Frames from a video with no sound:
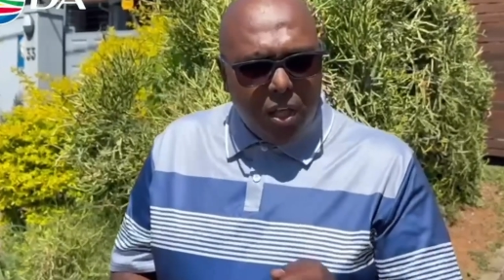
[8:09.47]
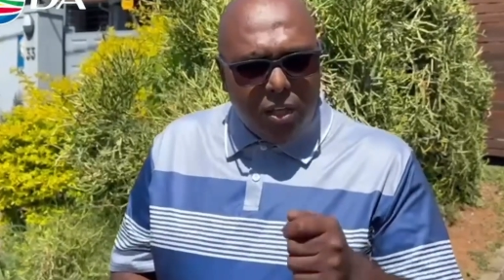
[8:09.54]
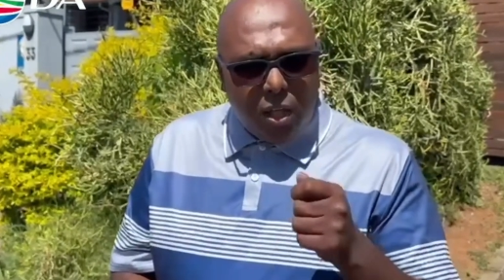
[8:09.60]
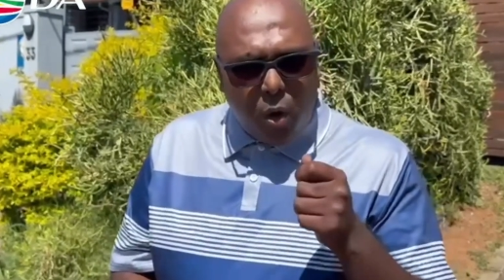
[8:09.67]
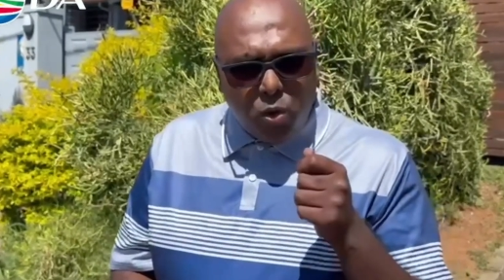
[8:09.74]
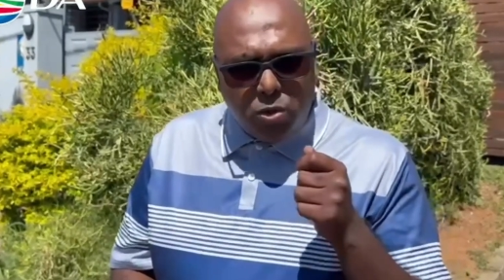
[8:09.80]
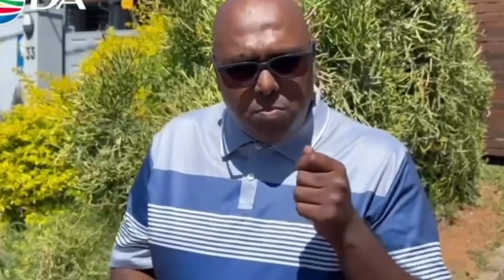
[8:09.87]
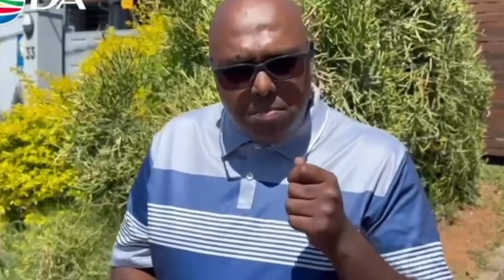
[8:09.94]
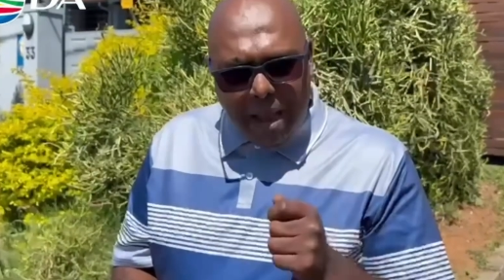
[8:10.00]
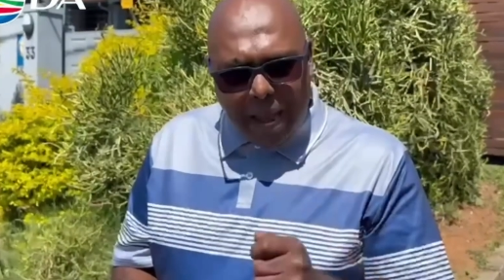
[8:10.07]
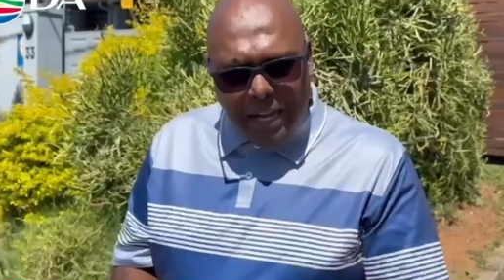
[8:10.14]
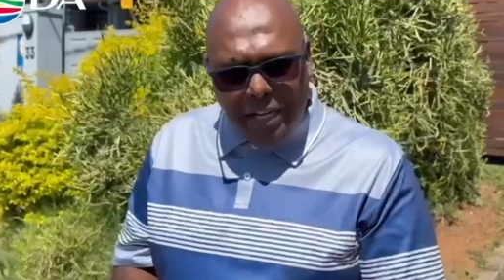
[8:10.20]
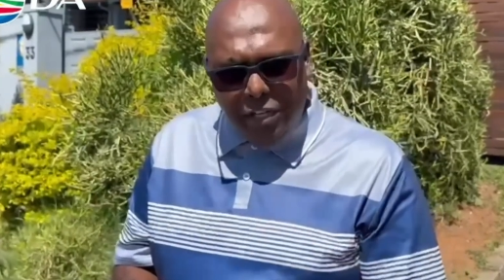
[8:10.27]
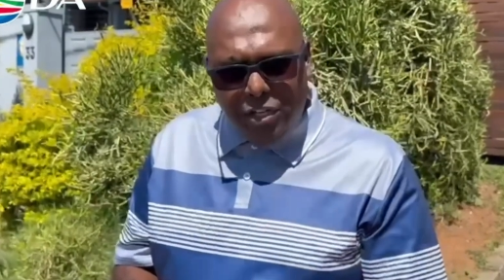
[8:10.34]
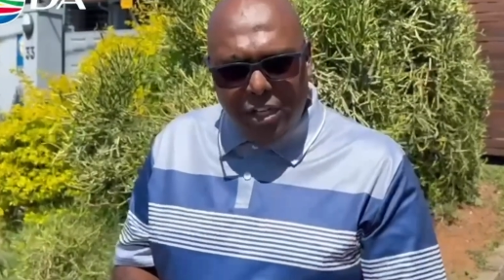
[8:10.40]
Those
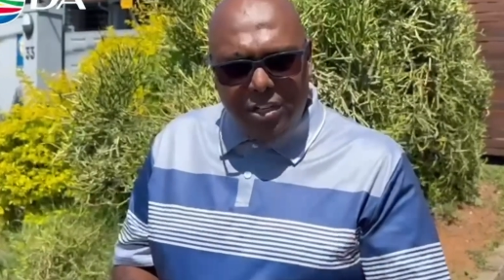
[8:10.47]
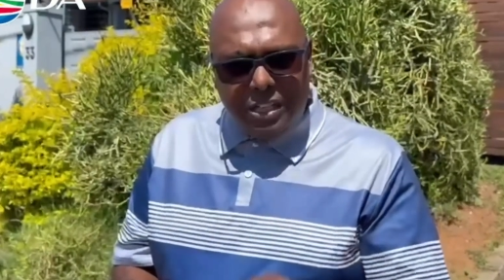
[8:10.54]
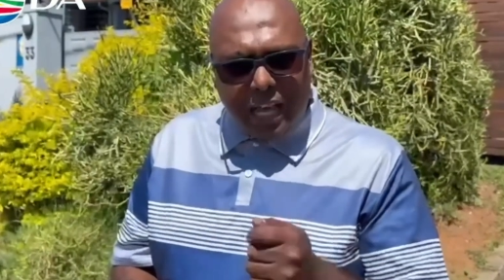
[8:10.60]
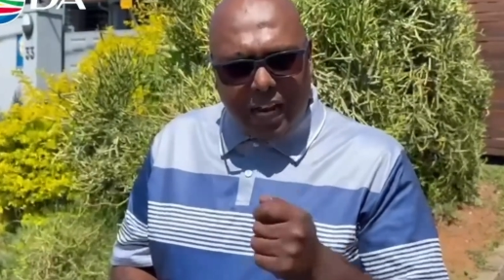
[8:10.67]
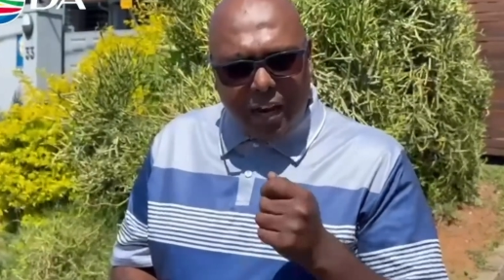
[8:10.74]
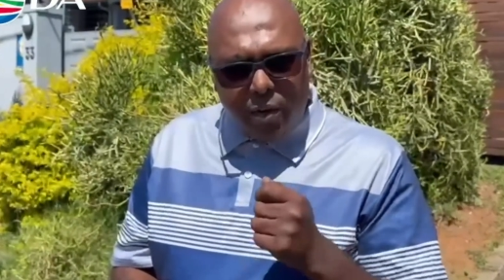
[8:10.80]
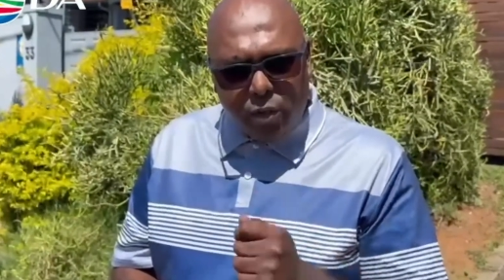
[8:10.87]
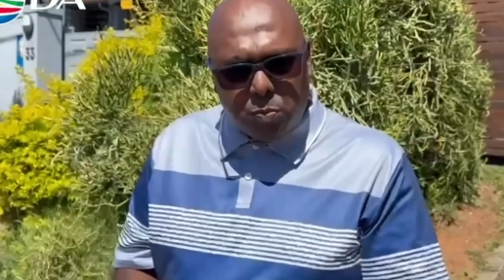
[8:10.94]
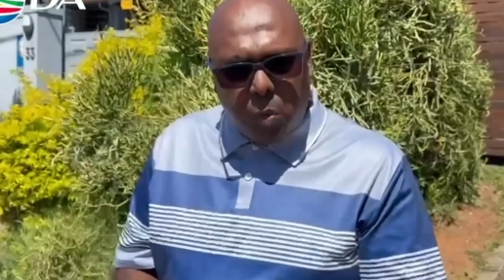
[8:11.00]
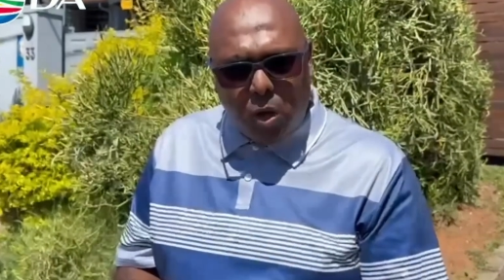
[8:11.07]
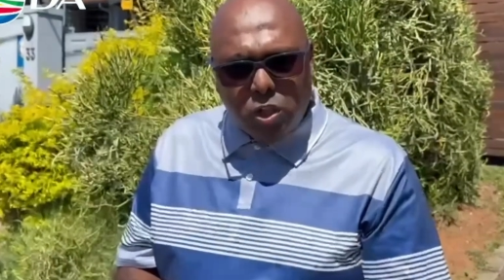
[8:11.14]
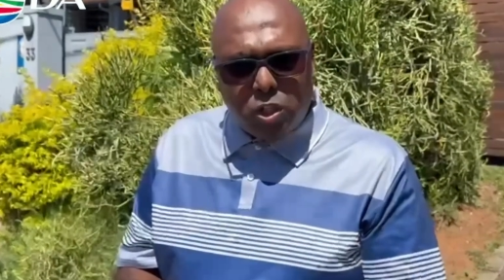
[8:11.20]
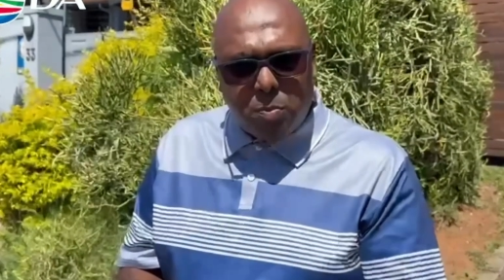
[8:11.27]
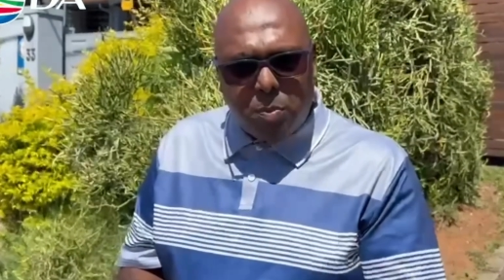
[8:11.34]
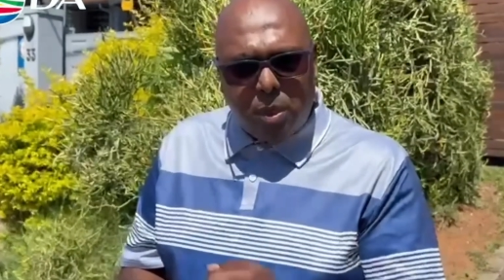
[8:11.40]
managers that are
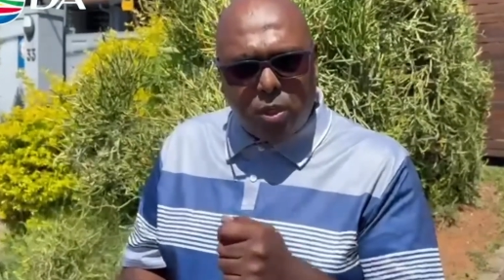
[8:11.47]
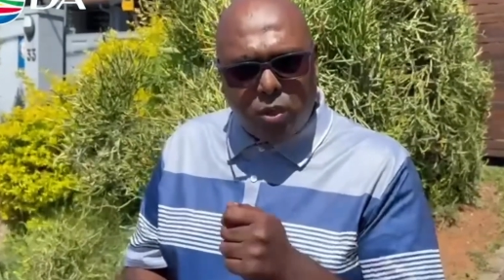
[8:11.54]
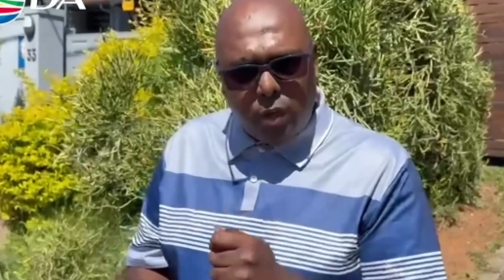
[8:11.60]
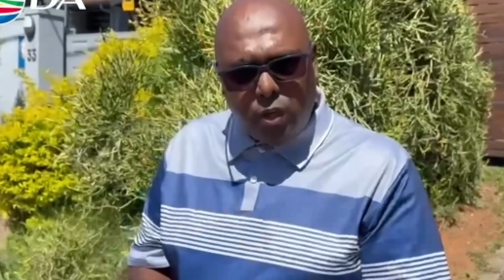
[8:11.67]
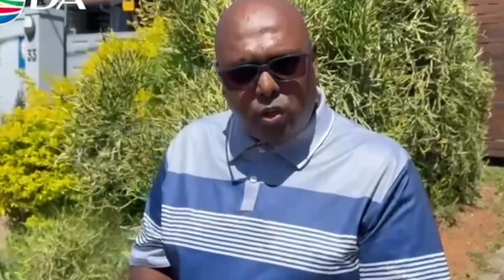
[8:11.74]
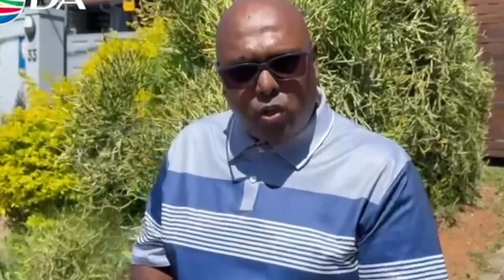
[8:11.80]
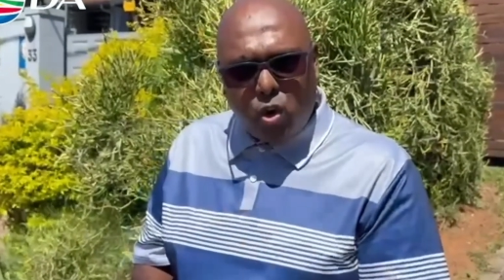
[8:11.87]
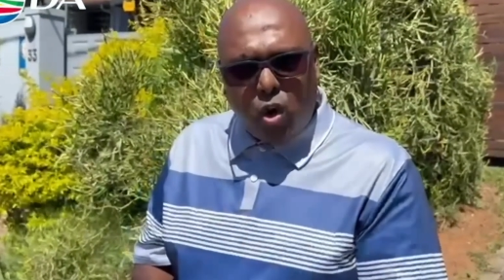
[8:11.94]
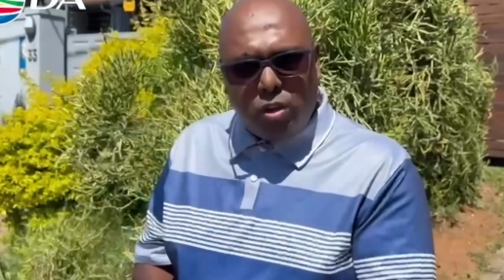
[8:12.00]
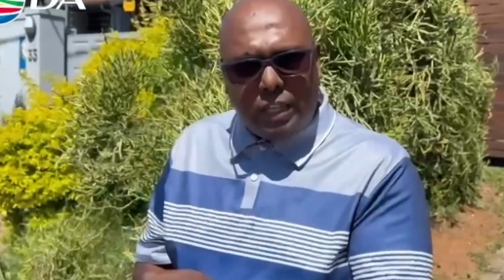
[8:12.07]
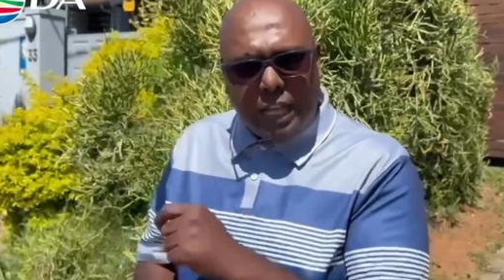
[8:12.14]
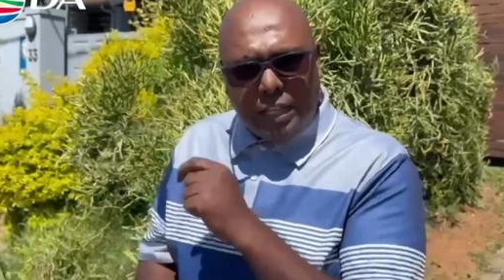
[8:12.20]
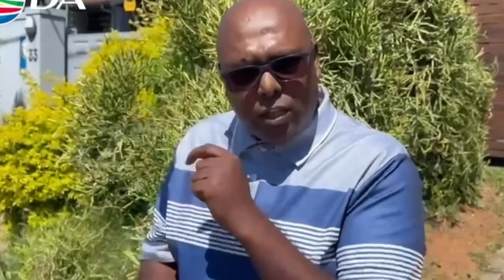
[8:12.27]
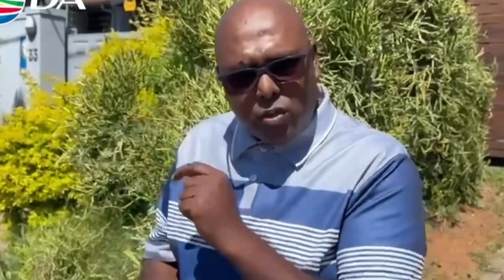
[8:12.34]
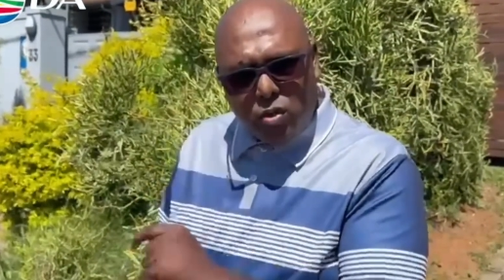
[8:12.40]
responsible to ensure
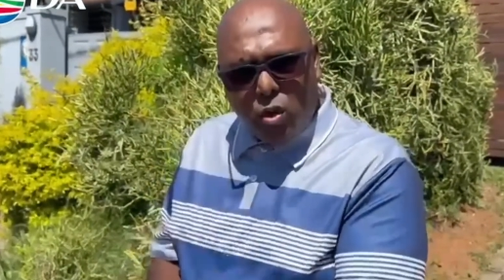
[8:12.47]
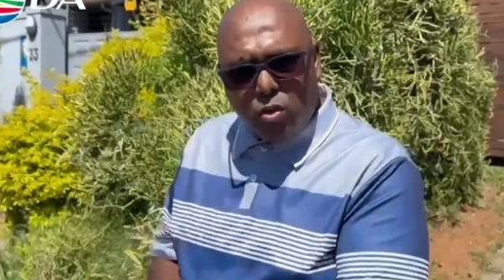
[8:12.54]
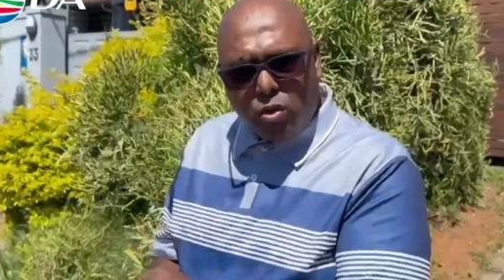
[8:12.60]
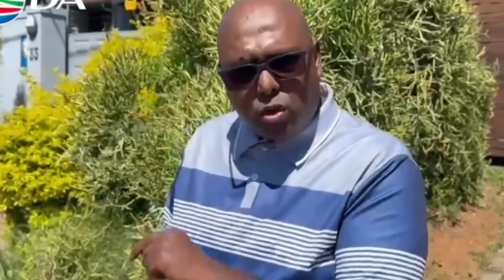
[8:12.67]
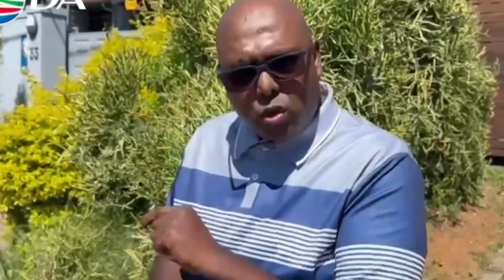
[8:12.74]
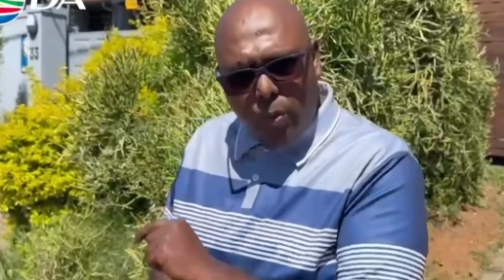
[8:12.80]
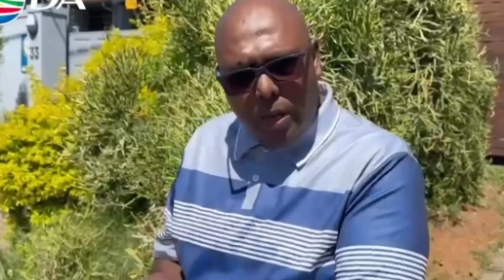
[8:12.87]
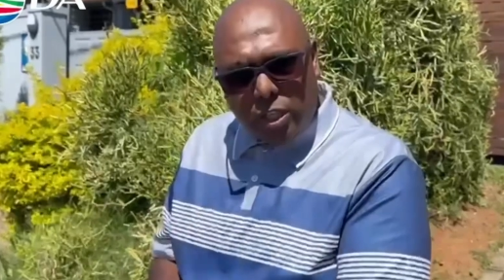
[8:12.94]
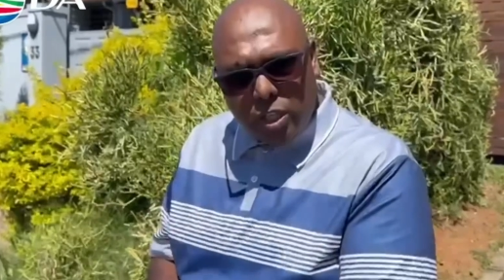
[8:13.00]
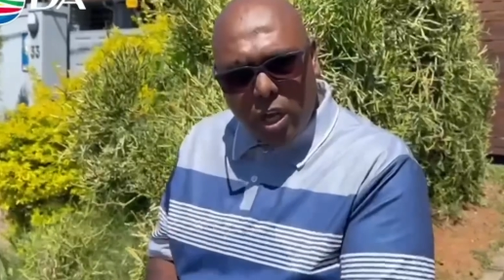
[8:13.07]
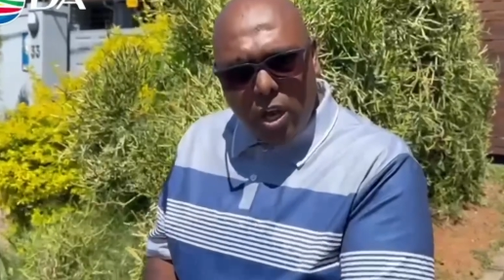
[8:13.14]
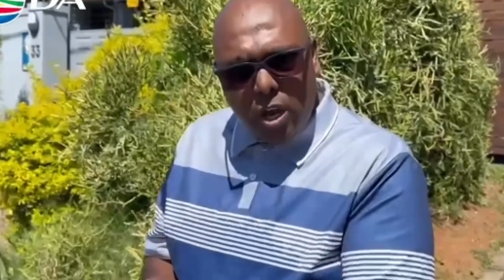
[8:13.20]
that there's no sewage